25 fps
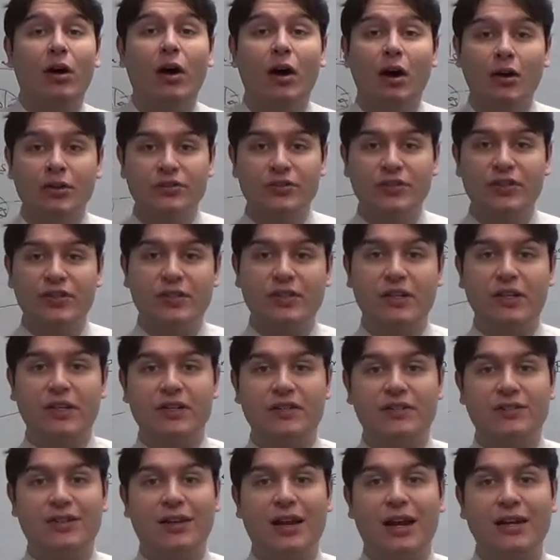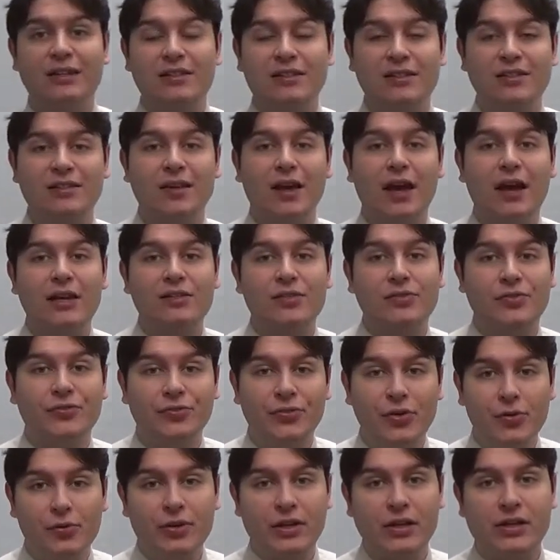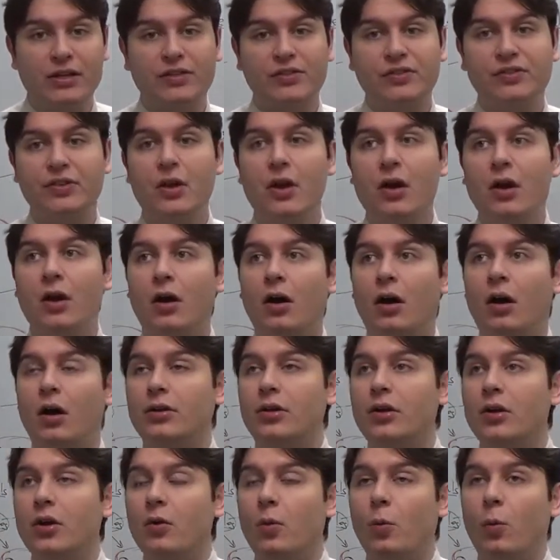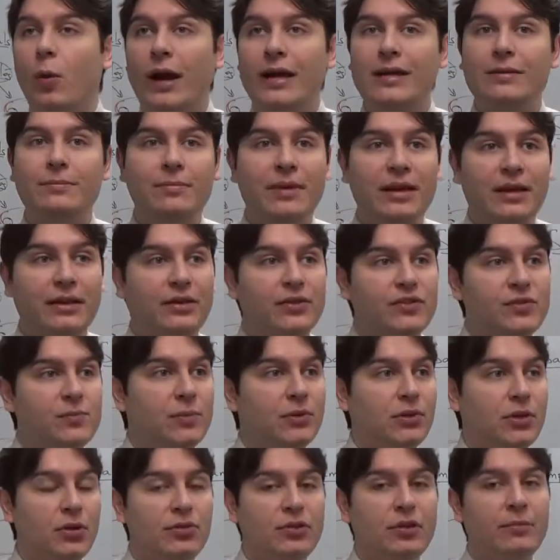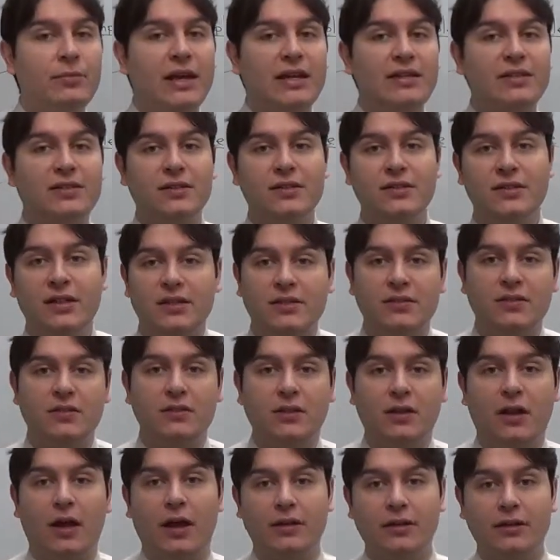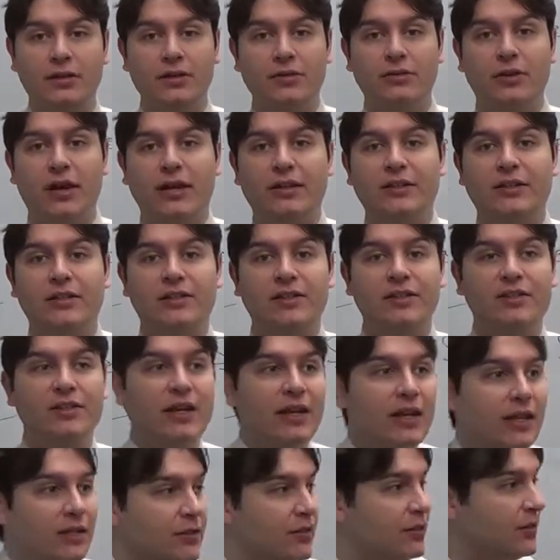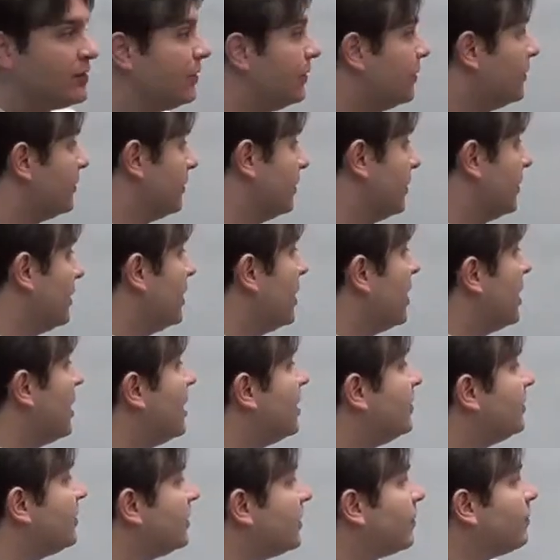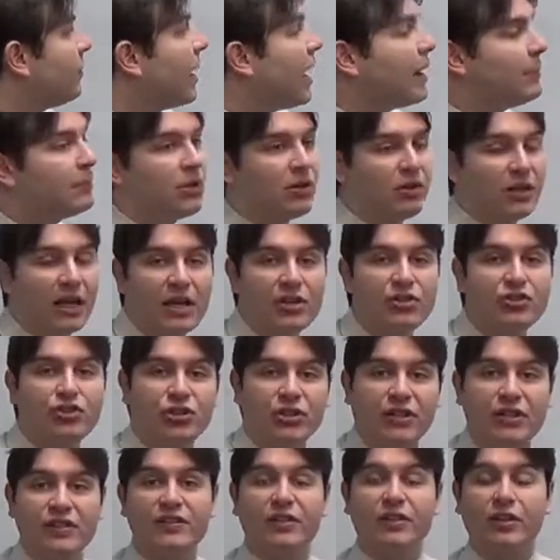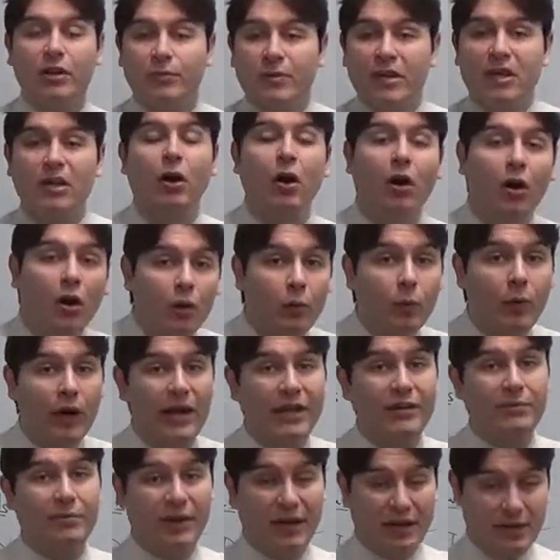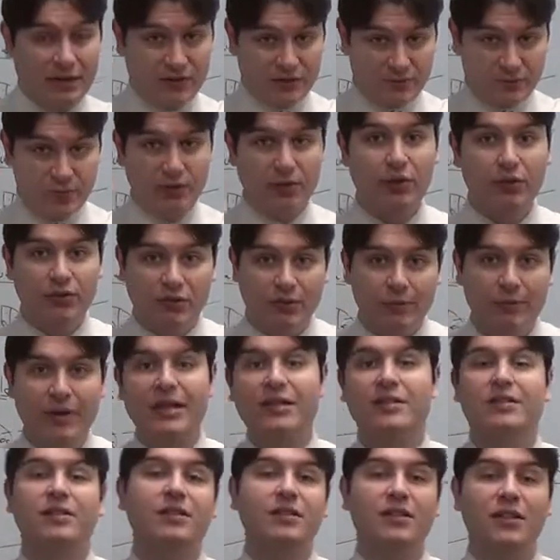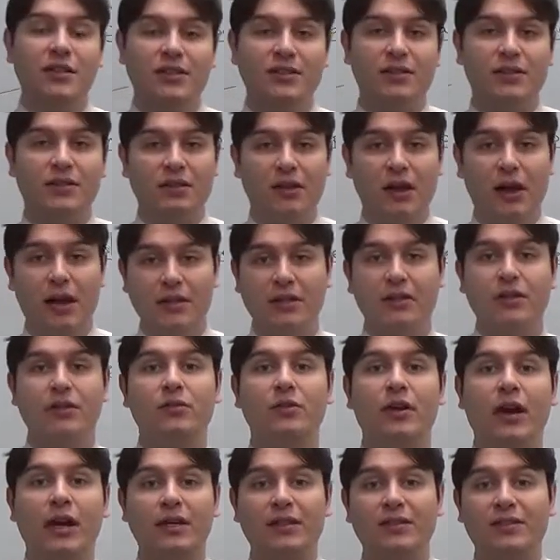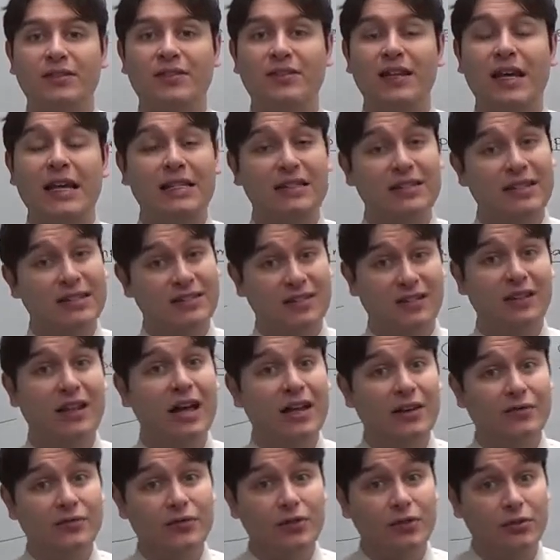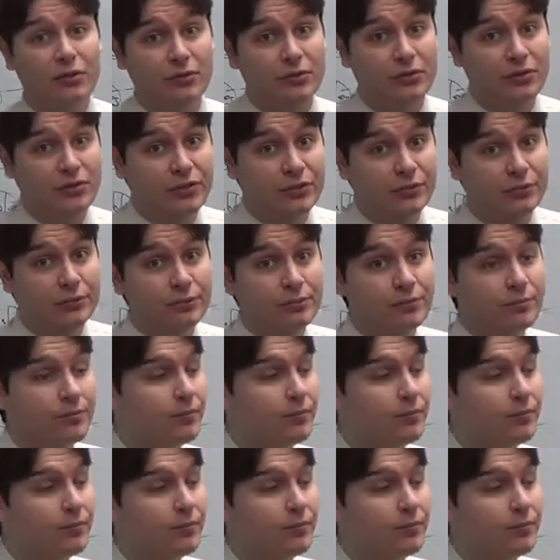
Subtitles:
heart disease, and I decide to focus on white males below the Mason-Dixon line in the United States. Then the population is going to be all white males below the Mason-Dixon line in the United States. That's a lot of dudes.